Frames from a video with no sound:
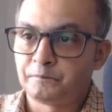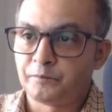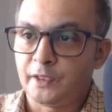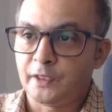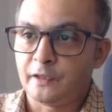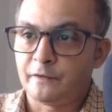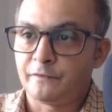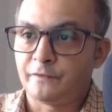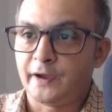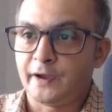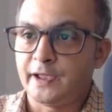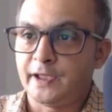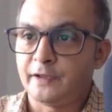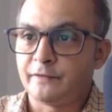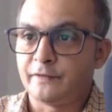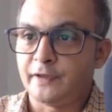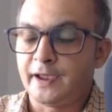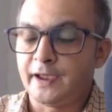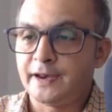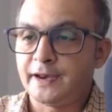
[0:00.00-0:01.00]
If I
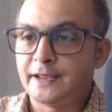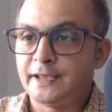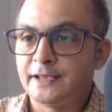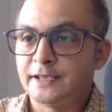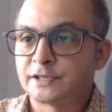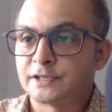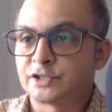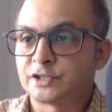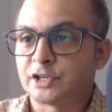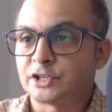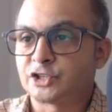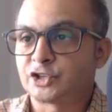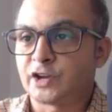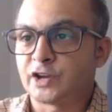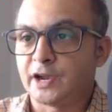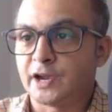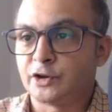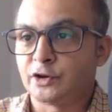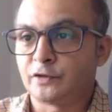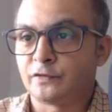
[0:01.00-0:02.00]
have any such
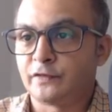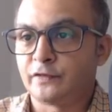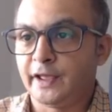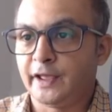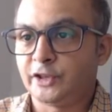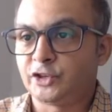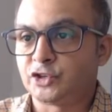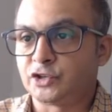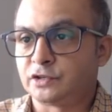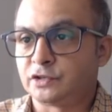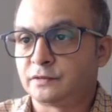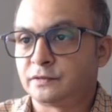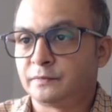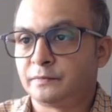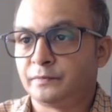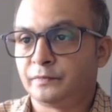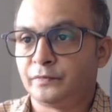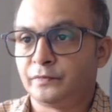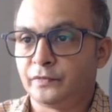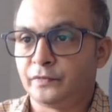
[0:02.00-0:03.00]
kind of nature,
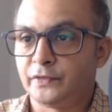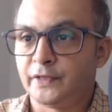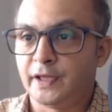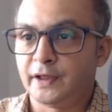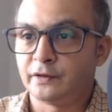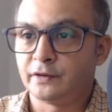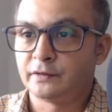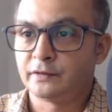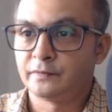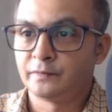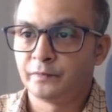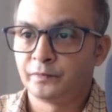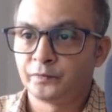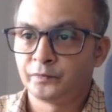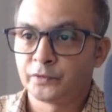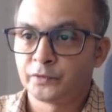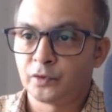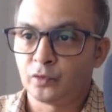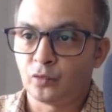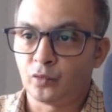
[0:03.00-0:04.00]
then
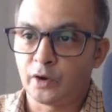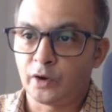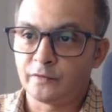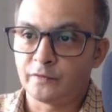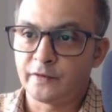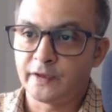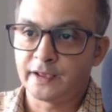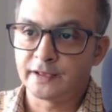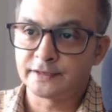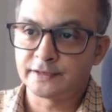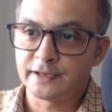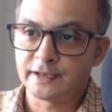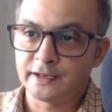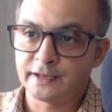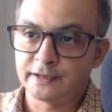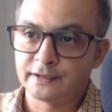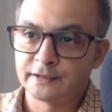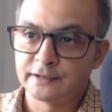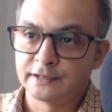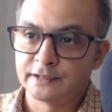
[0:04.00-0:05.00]
what we can
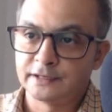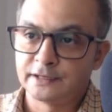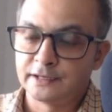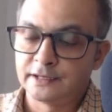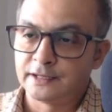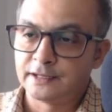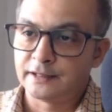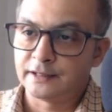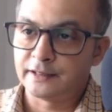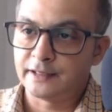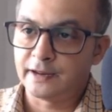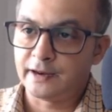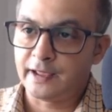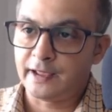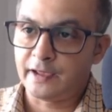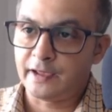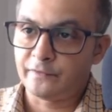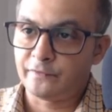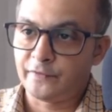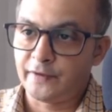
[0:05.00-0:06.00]
say, then
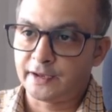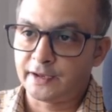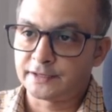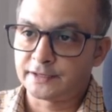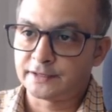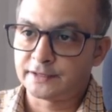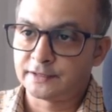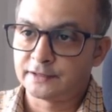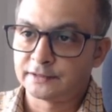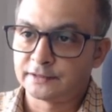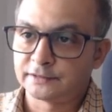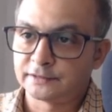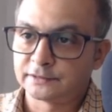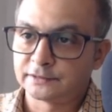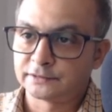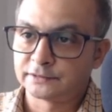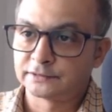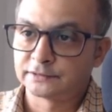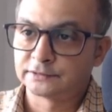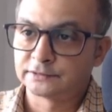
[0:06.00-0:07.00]
fx
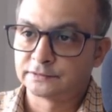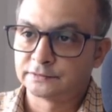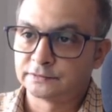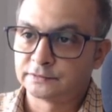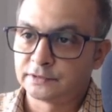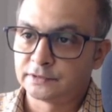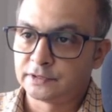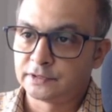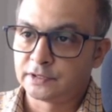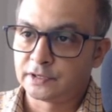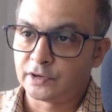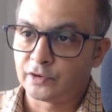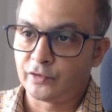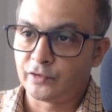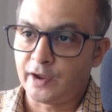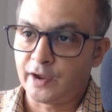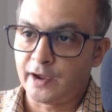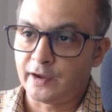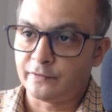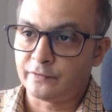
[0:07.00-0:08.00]

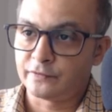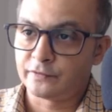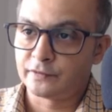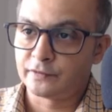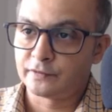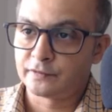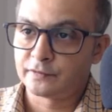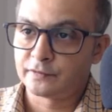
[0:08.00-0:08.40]
graph